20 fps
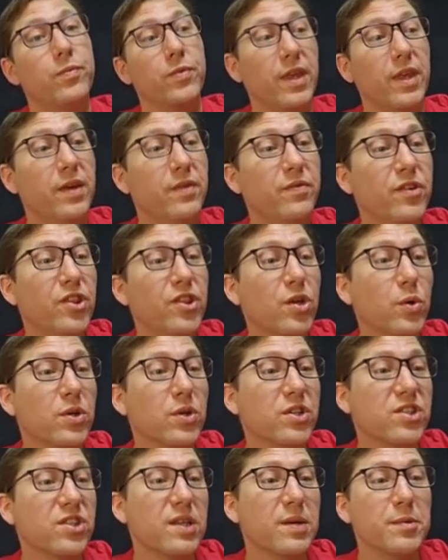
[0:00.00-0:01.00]
Even though
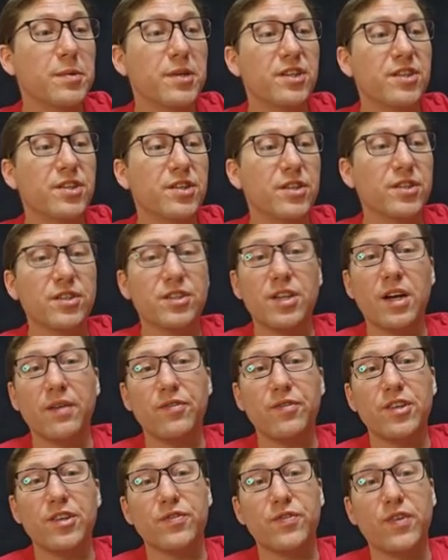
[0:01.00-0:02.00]
it's limited to
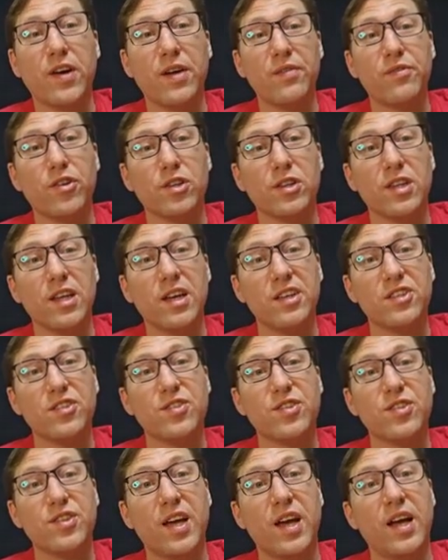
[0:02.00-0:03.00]
toughness 5 or less,
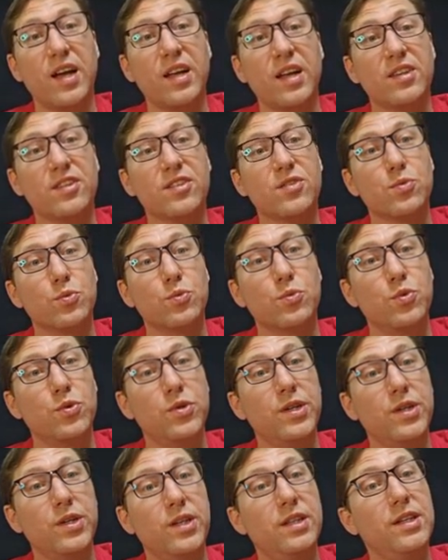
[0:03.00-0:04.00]
that's
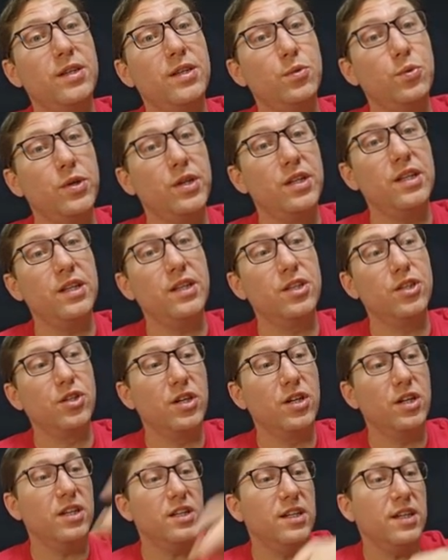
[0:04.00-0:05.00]
really, really
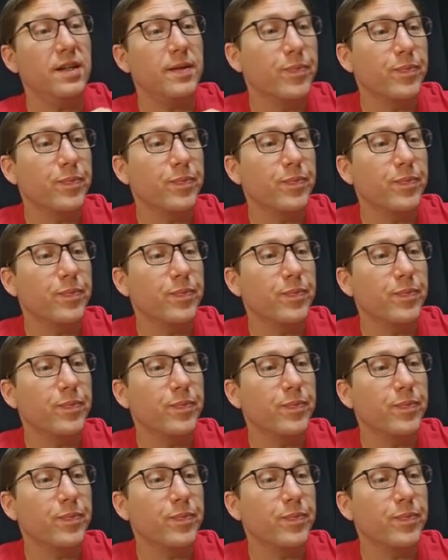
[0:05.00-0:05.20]
good.